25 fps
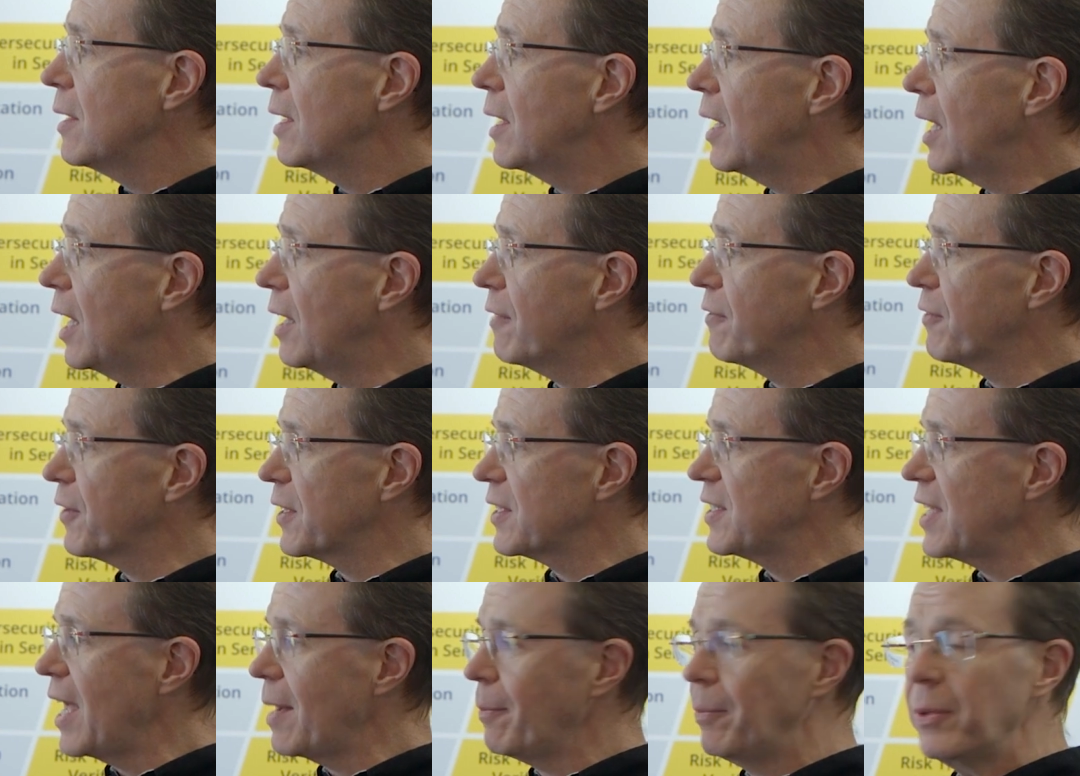For
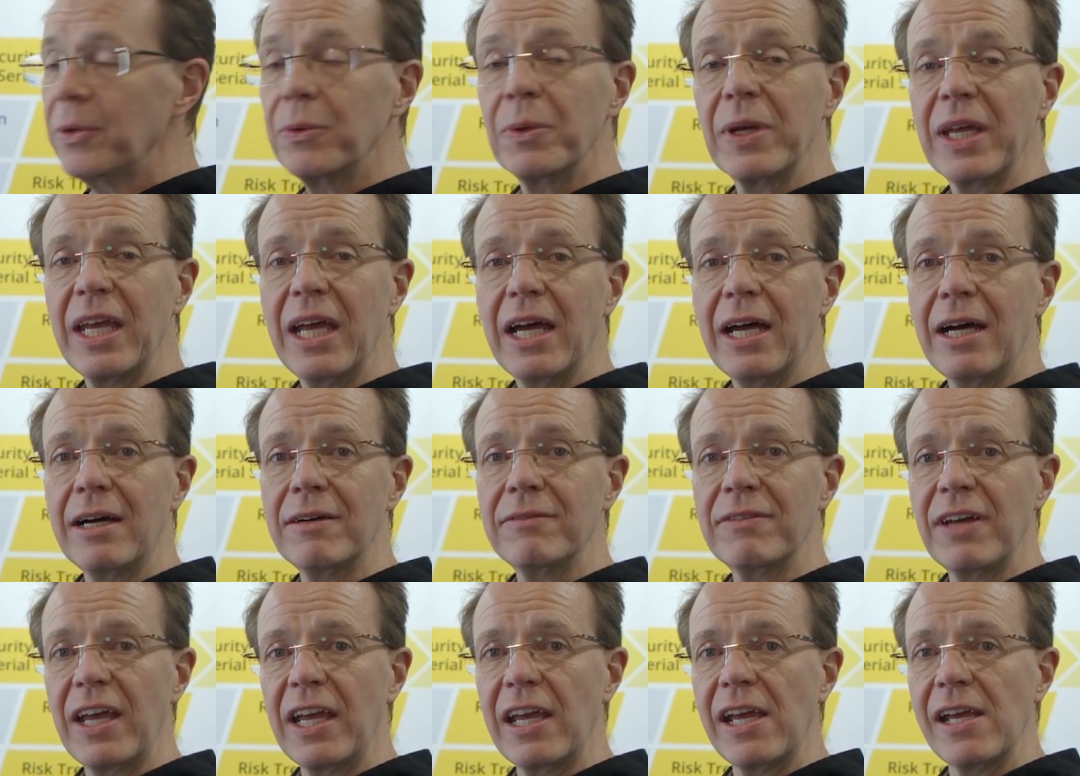example, we
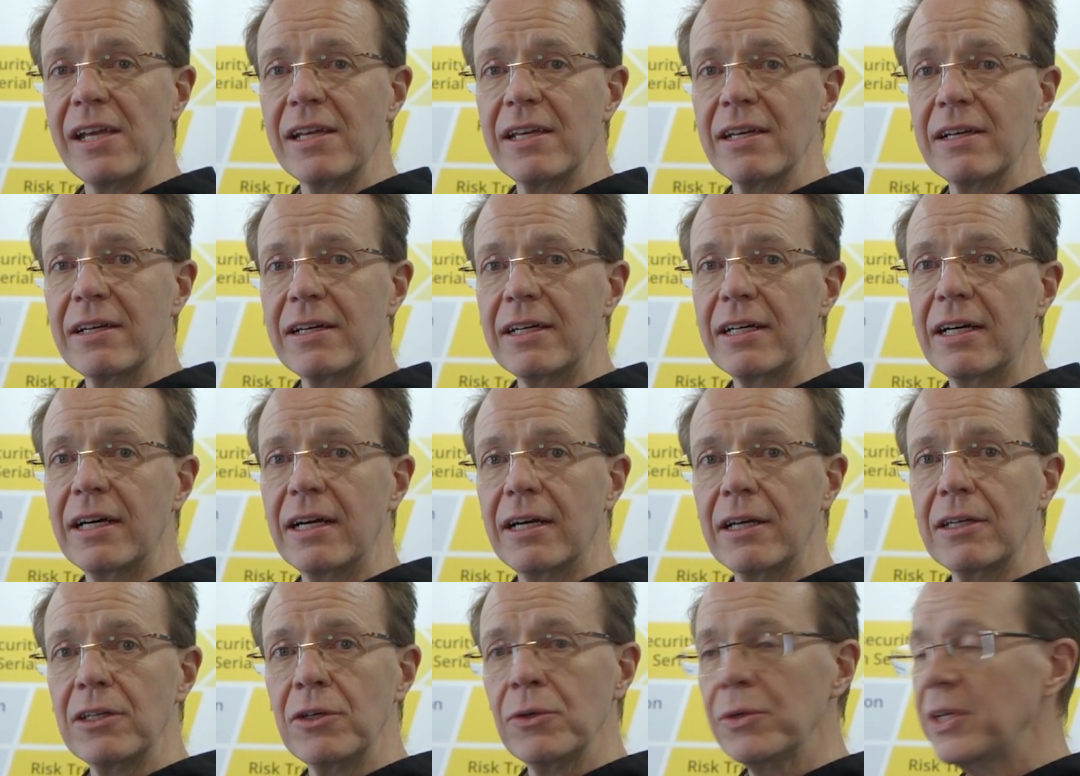have a
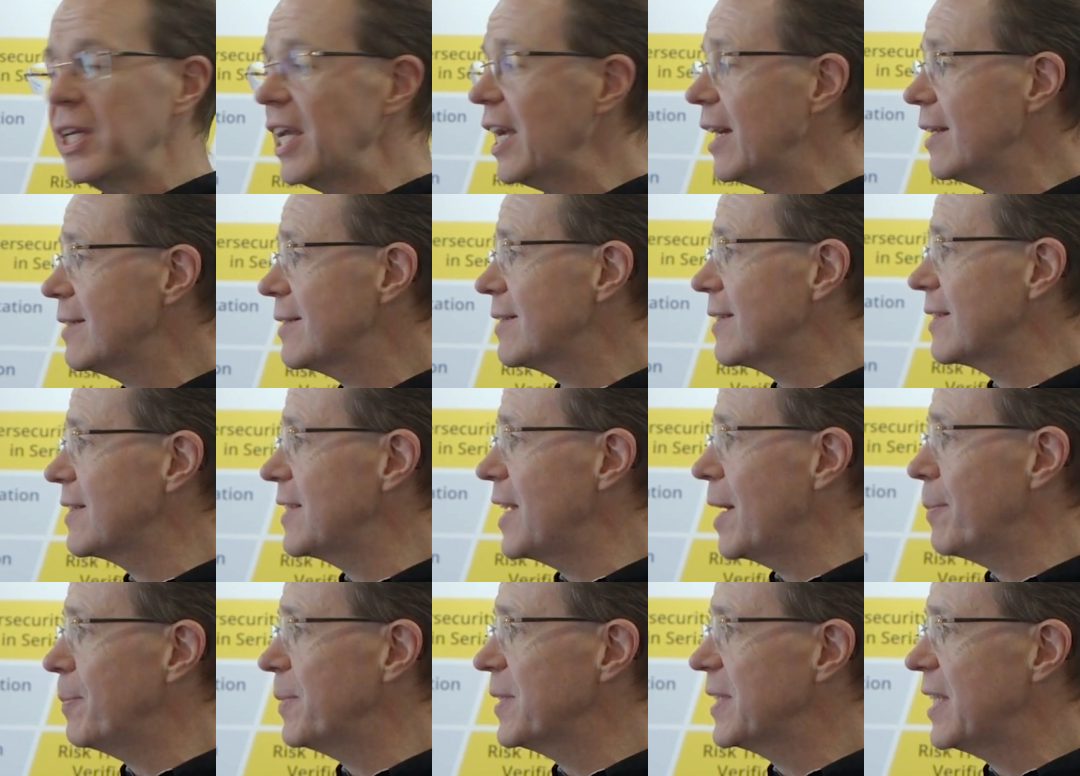UDS
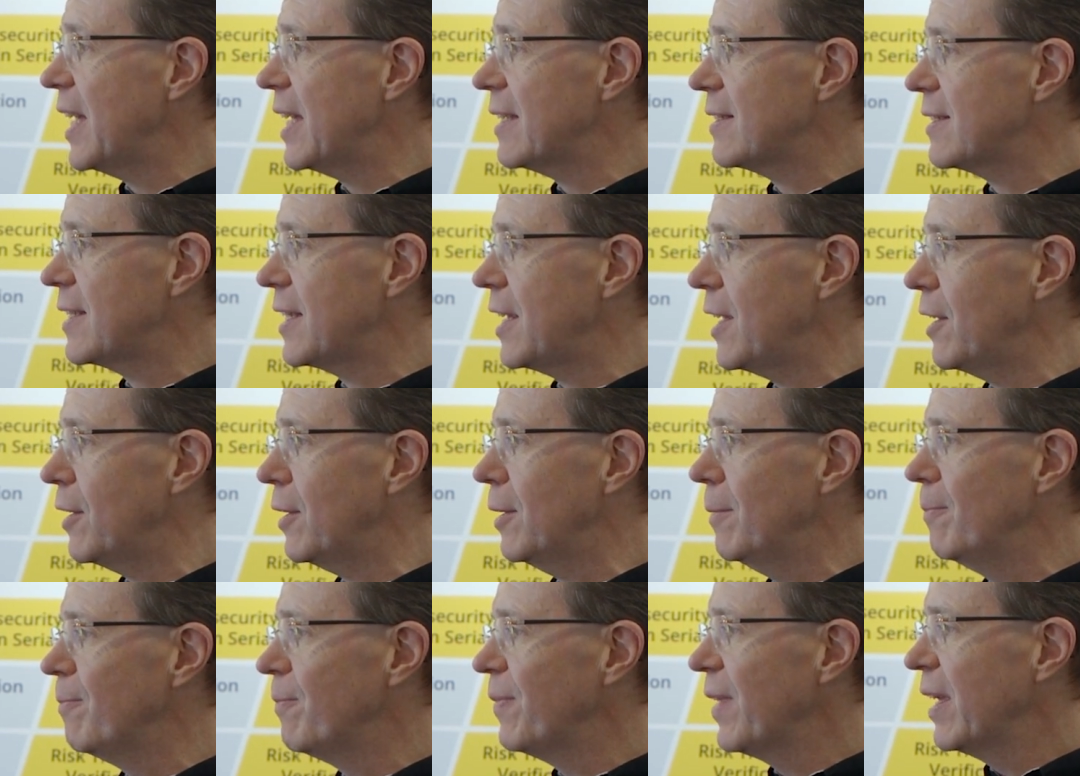example test
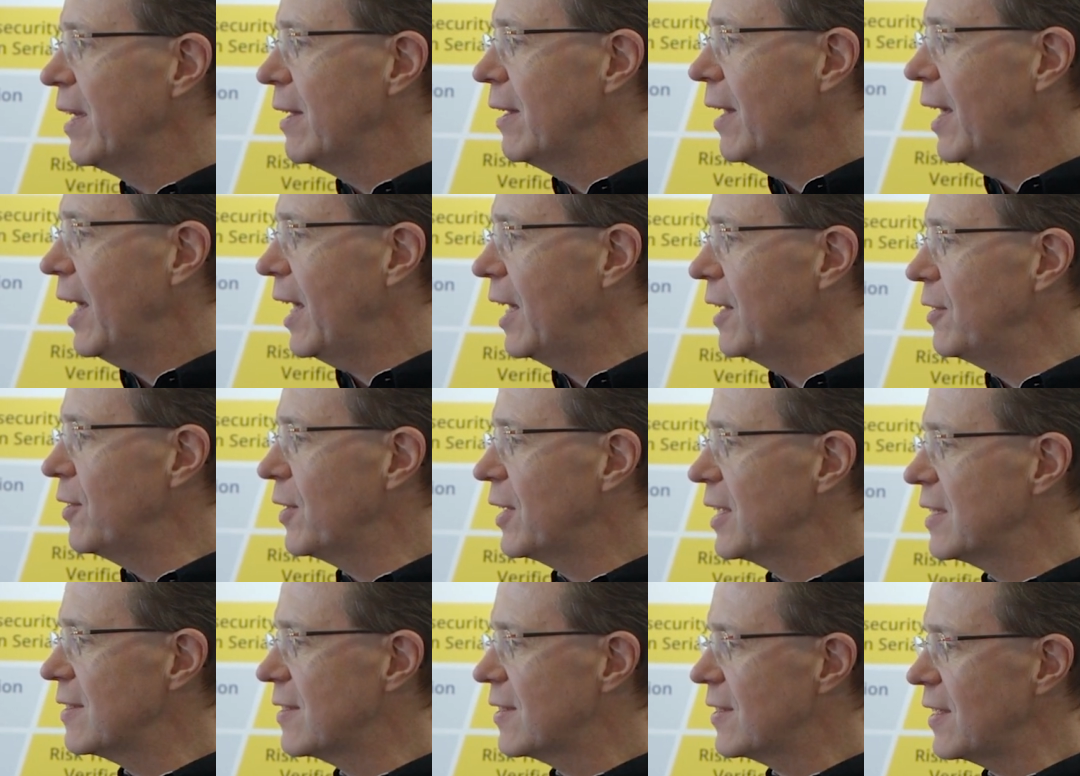here, and you
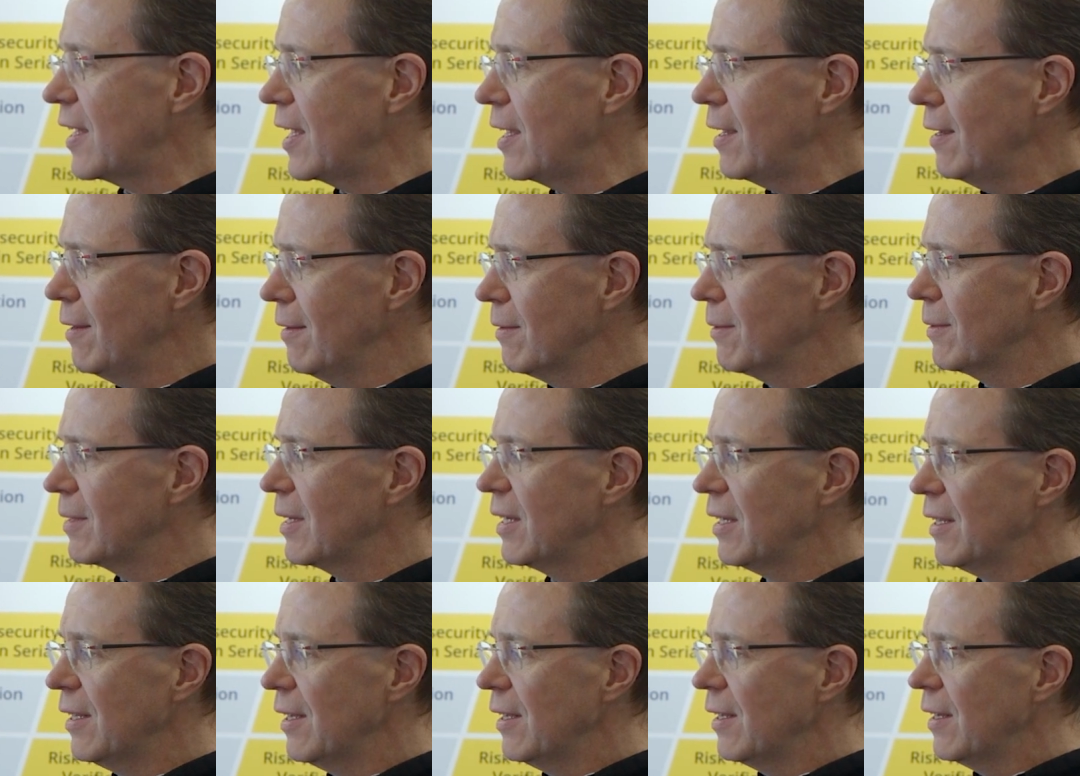can see
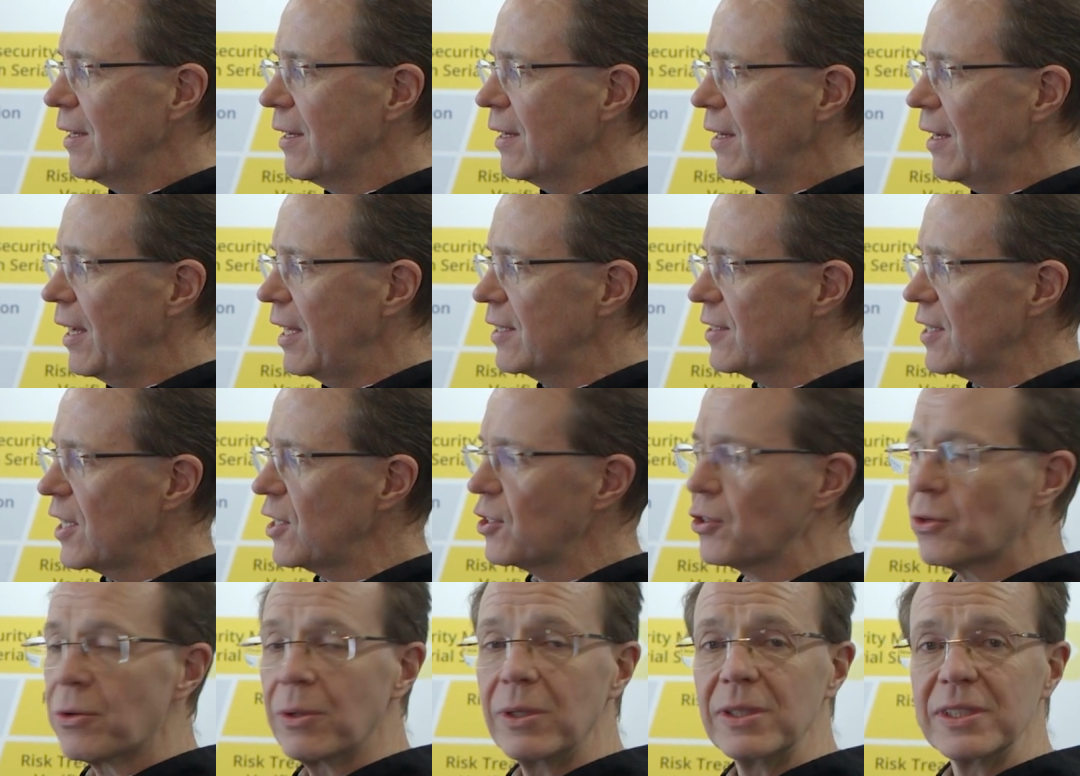as I
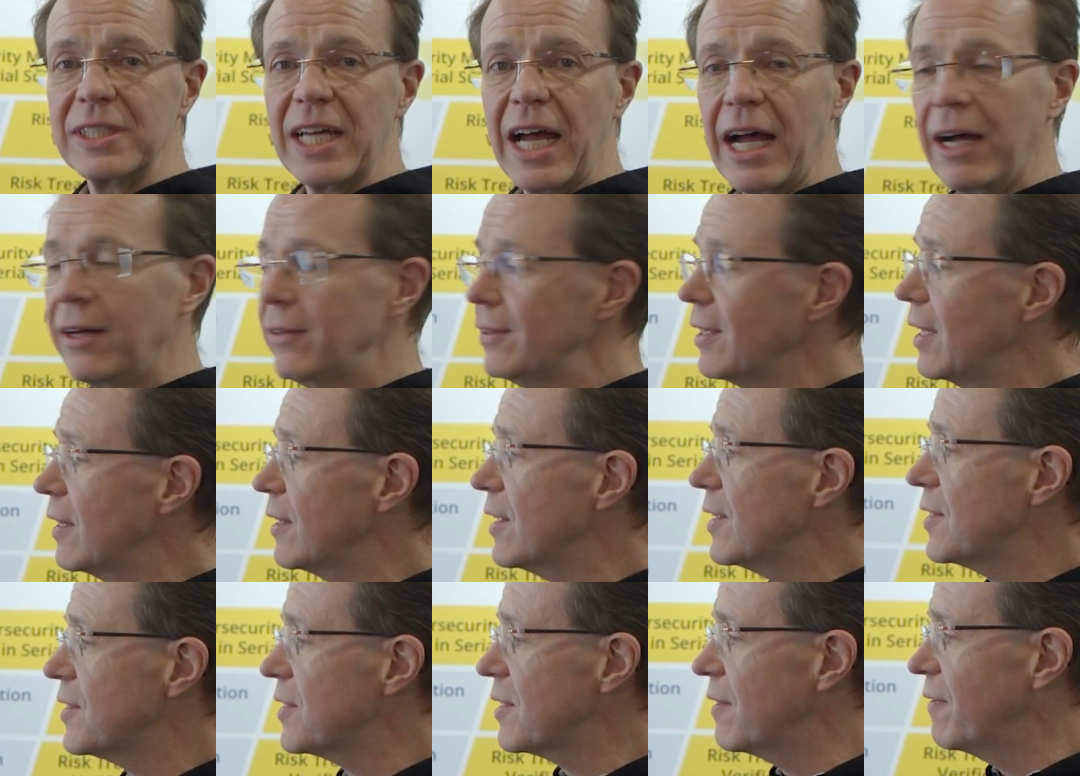scroll down the
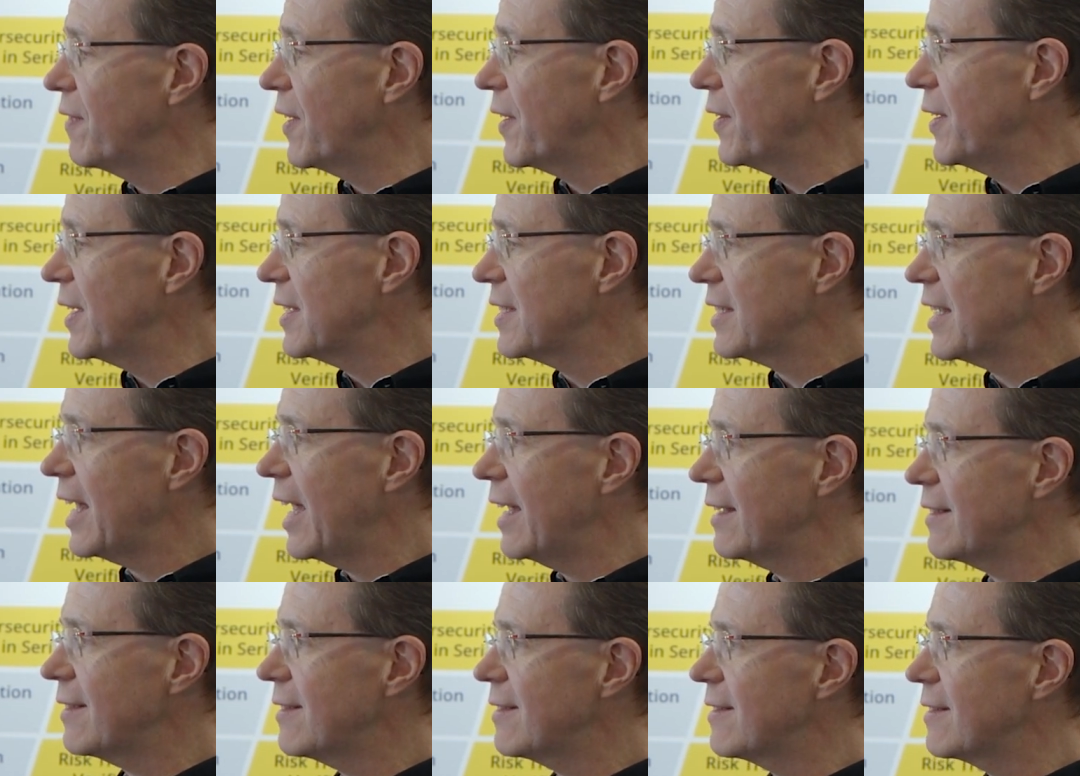list of various
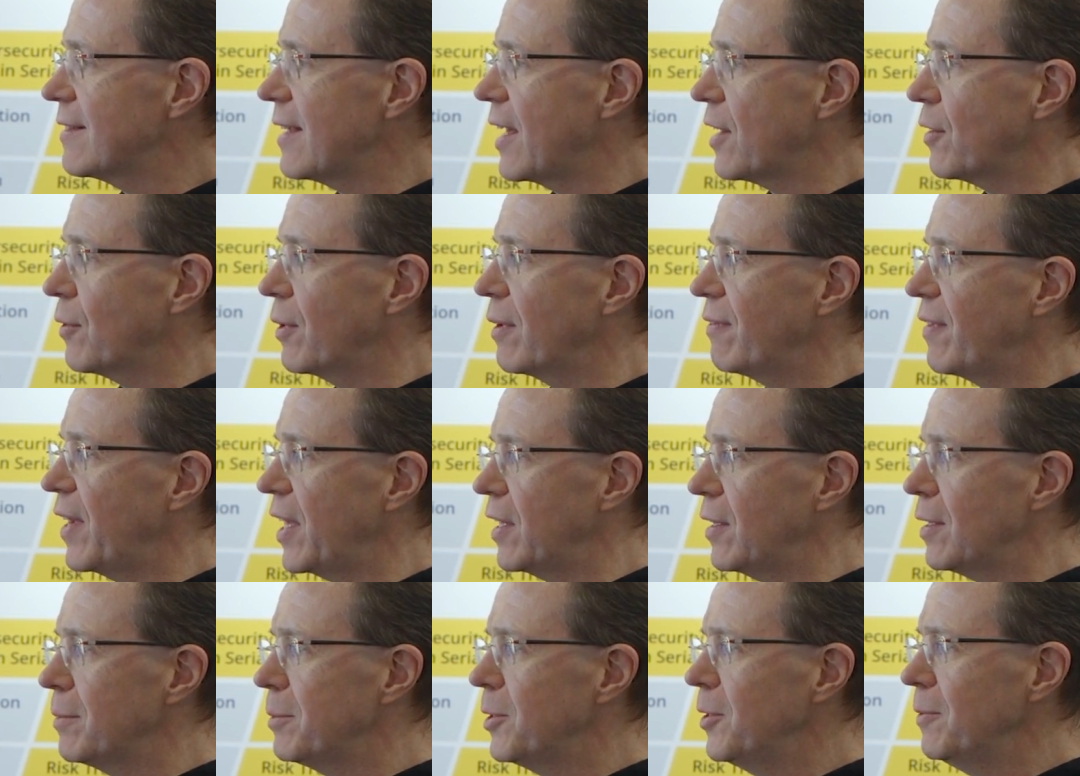tests that are
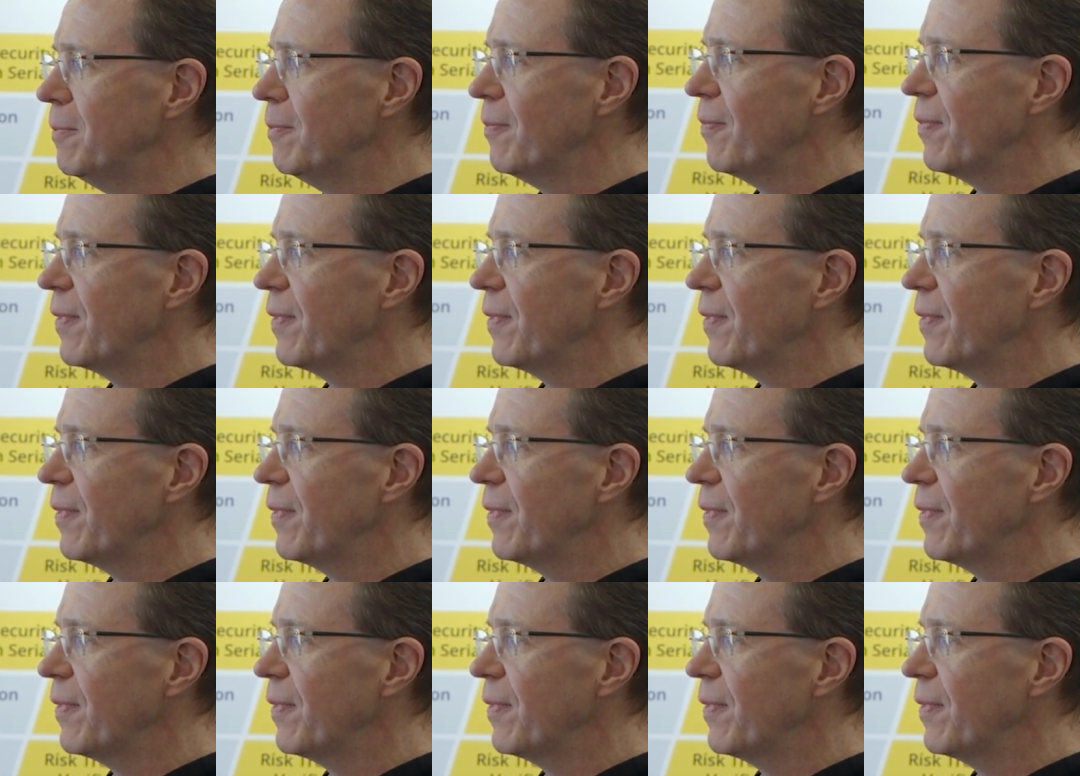available.